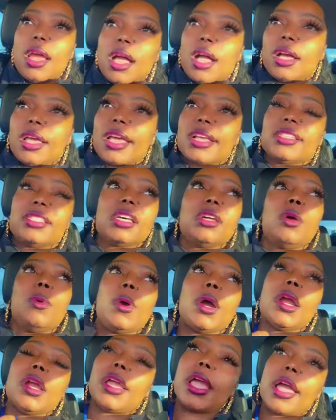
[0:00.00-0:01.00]
okay so the
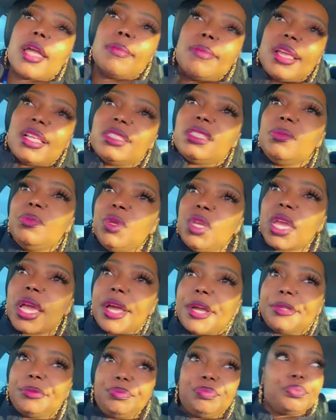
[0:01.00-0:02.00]
word came back to me
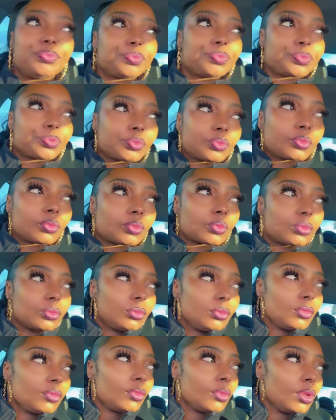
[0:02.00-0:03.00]
y'all
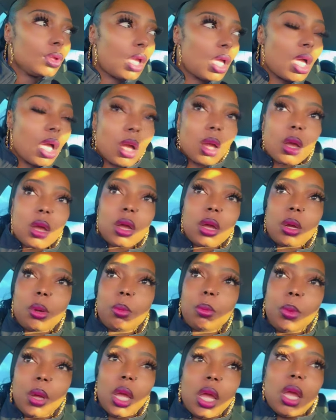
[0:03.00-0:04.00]

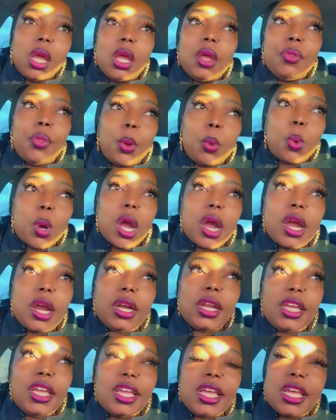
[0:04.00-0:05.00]
um the word
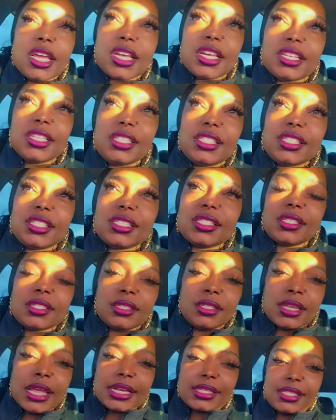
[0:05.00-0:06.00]
is
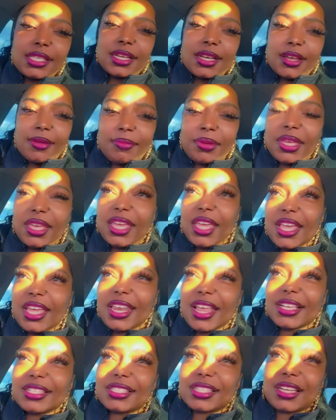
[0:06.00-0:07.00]
that sun be hitting
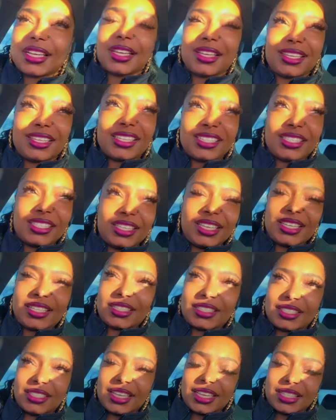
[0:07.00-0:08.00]
that sun just get
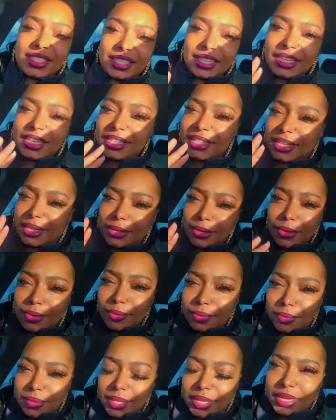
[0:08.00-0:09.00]
get get the
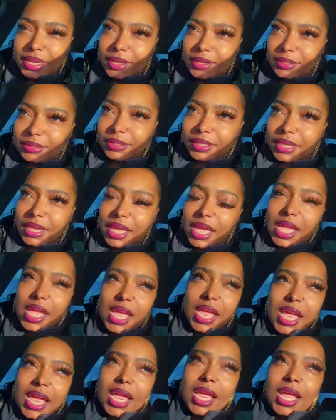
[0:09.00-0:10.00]
going on
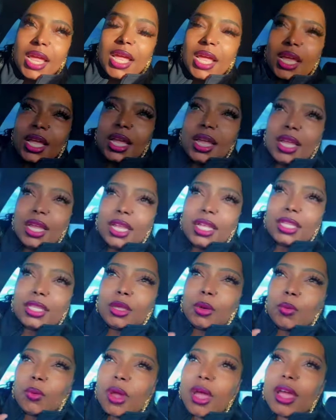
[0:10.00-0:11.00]

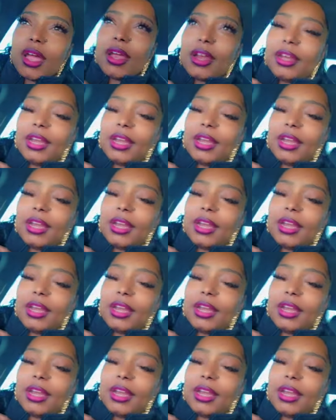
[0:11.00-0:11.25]
the word